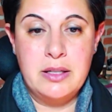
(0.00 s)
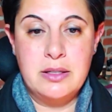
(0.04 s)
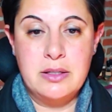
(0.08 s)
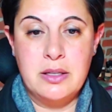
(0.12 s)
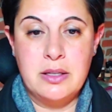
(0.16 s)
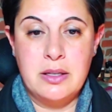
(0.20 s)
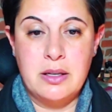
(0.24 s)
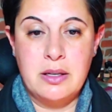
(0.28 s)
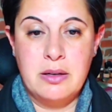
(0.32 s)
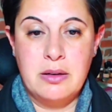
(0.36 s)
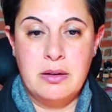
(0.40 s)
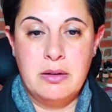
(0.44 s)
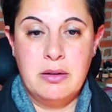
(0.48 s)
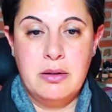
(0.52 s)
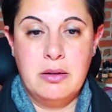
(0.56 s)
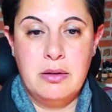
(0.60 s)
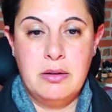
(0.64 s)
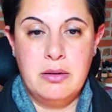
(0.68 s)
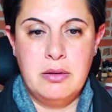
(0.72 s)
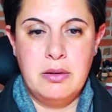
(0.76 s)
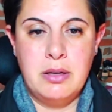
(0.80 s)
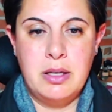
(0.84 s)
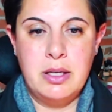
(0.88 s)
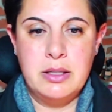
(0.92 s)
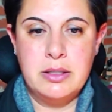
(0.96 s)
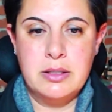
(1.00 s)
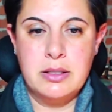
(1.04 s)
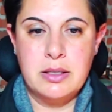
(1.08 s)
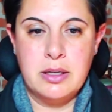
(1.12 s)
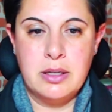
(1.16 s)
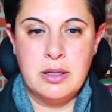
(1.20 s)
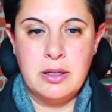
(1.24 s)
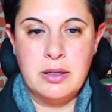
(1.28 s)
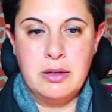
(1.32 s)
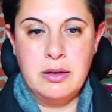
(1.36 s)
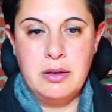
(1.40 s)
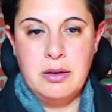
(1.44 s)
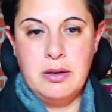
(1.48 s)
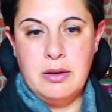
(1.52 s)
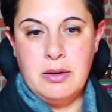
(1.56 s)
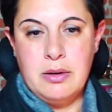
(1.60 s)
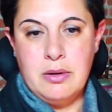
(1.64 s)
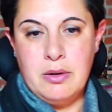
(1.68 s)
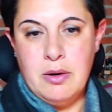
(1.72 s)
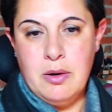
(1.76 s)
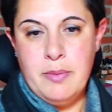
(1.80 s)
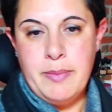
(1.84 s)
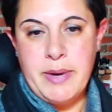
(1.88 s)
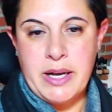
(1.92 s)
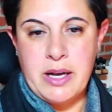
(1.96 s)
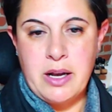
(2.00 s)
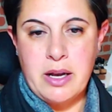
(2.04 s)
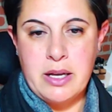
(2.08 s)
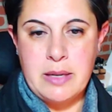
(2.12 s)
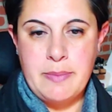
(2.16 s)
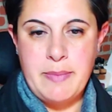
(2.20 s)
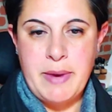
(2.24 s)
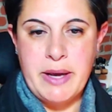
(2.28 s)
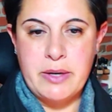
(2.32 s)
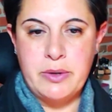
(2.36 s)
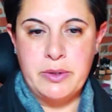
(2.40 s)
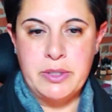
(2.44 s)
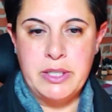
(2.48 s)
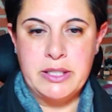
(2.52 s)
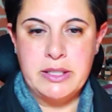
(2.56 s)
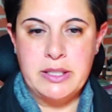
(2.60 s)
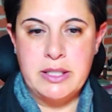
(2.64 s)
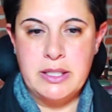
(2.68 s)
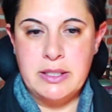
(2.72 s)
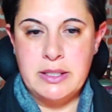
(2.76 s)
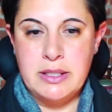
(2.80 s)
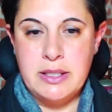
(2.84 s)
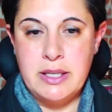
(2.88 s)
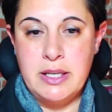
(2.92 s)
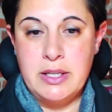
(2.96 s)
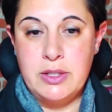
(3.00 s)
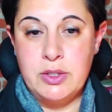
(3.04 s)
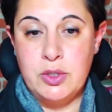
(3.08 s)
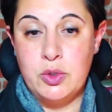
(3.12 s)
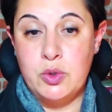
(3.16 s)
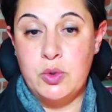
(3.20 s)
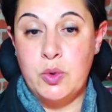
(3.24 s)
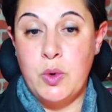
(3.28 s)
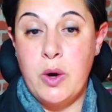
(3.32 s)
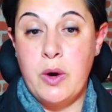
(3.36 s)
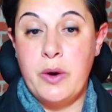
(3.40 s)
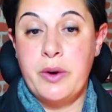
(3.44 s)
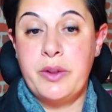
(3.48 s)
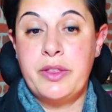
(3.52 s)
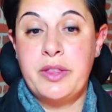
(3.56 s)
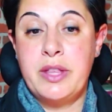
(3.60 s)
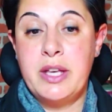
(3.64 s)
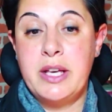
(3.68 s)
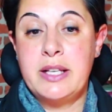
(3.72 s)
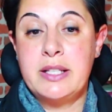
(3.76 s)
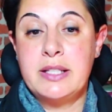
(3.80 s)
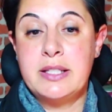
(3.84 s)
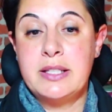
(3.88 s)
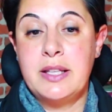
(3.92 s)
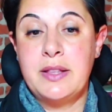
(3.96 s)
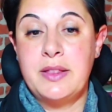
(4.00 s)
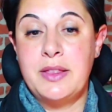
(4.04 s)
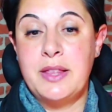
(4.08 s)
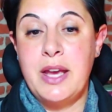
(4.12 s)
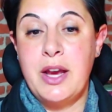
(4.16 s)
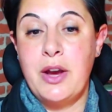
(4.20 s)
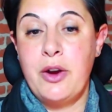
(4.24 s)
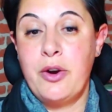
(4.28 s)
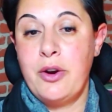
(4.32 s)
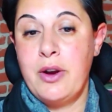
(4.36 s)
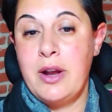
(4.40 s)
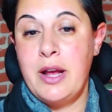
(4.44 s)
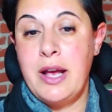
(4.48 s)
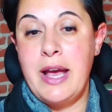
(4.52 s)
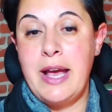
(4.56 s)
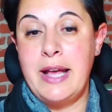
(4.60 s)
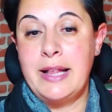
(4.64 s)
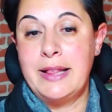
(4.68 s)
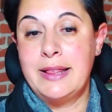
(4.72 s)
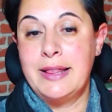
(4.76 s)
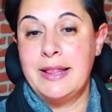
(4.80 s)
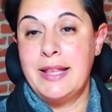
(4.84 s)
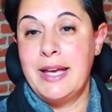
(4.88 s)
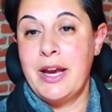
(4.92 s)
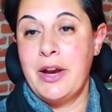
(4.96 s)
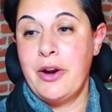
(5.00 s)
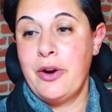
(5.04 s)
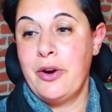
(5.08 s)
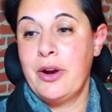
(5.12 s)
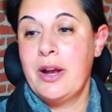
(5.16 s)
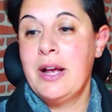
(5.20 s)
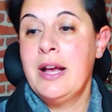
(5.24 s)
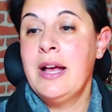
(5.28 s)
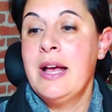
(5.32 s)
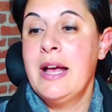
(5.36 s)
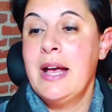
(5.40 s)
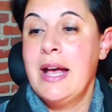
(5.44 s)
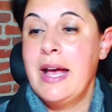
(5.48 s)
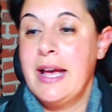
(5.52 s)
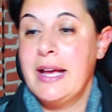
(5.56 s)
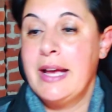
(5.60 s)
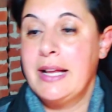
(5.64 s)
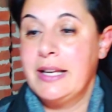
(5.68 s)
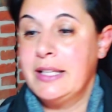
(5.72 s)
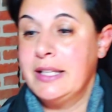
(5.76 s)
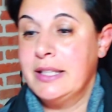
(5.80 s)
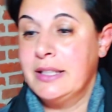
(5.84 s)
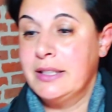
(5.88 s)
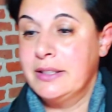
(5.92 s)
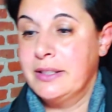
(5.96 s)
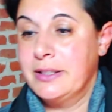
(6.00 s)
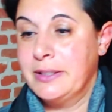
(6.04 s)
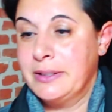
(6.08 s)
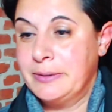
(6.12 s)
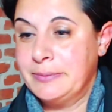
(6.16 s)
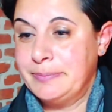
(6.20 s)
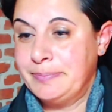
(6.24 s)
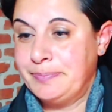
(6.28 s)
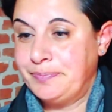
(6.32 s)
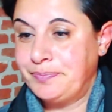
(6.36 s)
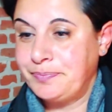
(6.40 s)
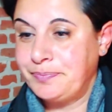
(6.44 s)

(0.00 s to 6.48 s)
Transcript: the oh my god, am I good at this, in the drawer things there, and in the